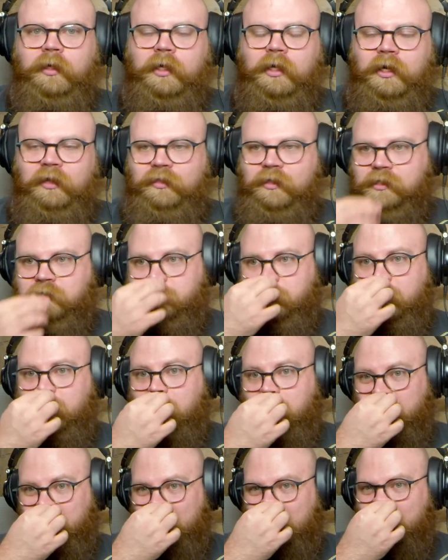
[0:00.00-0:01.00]
And I think to
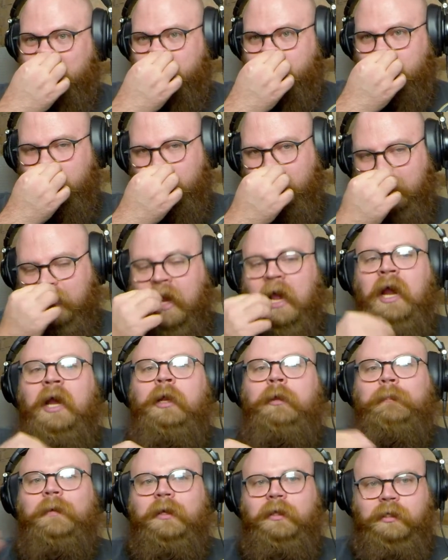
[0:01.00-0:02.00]
ignore that and be like,
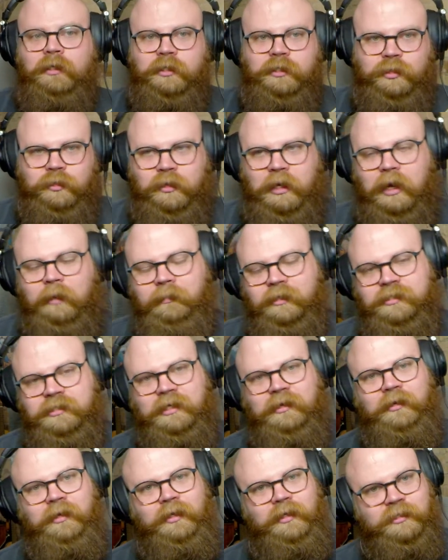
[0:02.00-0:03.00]
anybody can do
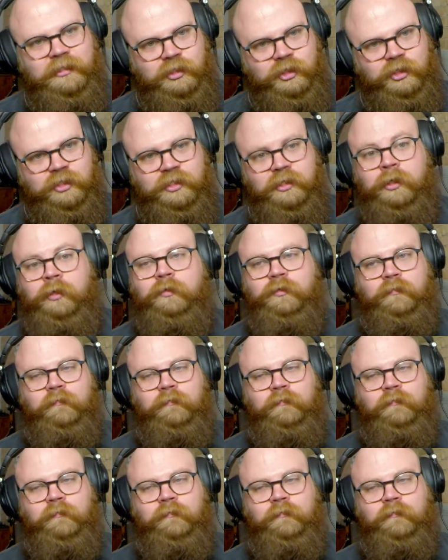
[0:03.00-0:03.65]
commentary is just